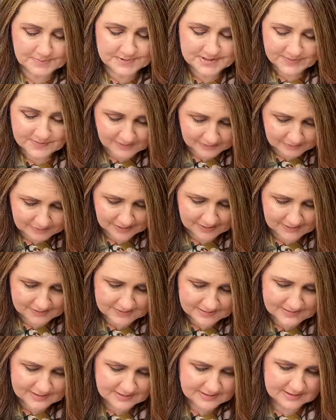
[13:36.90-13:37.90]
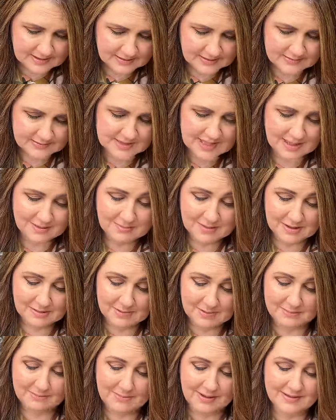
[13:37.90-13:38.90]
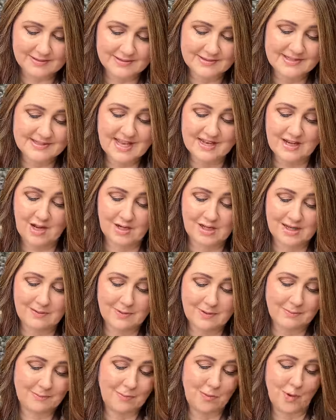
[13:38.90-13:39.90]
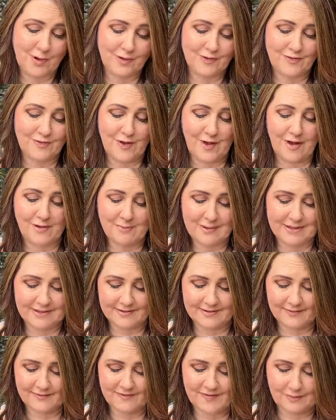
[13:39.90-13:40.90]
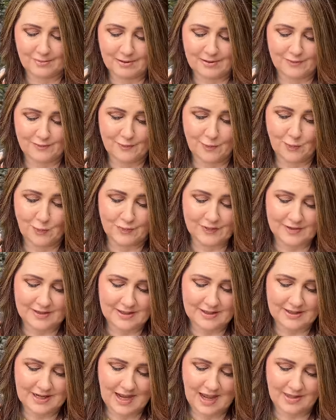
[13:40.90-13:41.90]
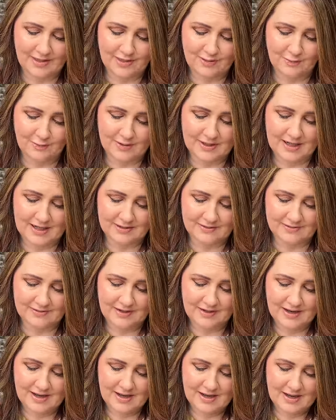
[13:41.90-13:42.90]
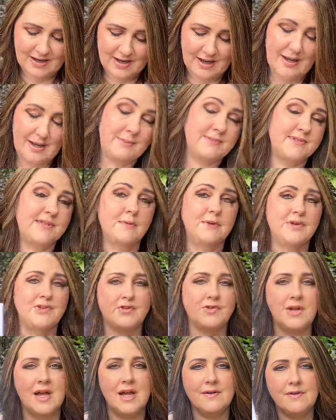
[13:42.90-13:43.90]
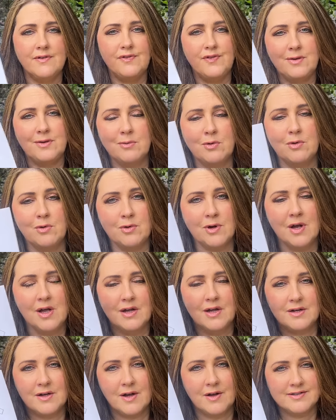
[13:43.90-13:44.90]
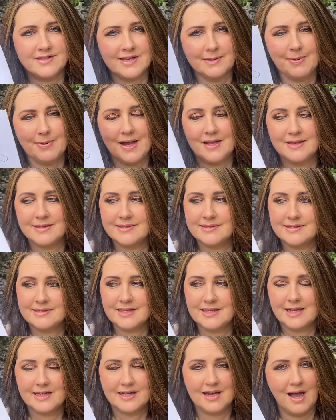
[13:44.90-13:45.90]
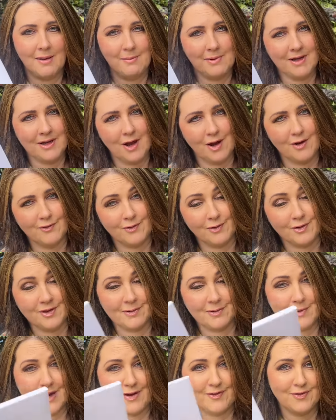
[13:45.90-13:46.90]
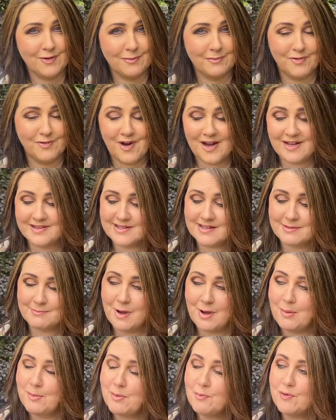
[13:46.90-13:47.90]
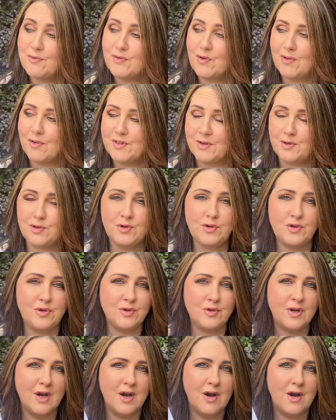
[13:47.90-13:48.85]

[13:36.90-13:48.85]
7 buttons, so 10 millimeter buttons, and only 1.5 meters of fabric for the Catherinette. So we do have a few more Cosette patterns coming over on their way from France at the moment. We've got the new